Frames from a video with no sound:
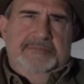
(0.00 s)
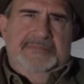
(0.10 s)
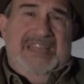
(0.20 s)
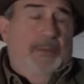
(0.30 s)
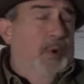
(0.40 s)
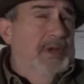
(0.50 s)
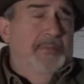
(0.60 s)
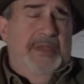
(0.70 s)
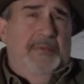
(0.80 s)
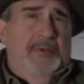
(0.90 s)
They
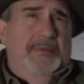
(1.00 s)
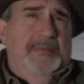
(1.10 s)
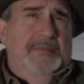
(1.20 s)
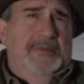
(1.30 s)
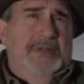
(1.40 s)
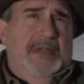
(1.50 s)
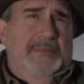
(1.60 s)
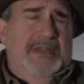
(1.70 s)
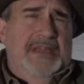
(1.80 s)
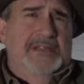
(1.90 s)
wanted people to, to
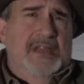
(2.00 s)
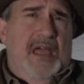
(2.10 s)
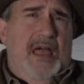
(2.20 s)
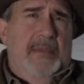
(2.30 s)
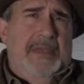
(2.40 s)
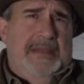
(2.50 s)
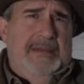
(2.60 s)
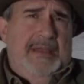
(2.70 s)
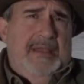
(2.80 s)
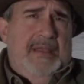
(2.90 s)
come to Islam
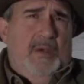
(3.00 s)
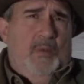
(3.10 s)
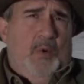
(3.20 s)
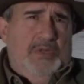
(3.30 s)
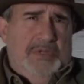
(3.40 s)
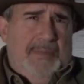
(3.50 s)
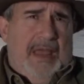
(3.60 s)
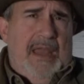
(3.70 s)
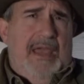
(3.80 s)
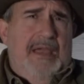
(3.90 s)
and worship
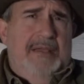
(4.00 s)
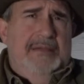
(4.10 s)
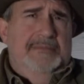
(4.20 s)
Allah,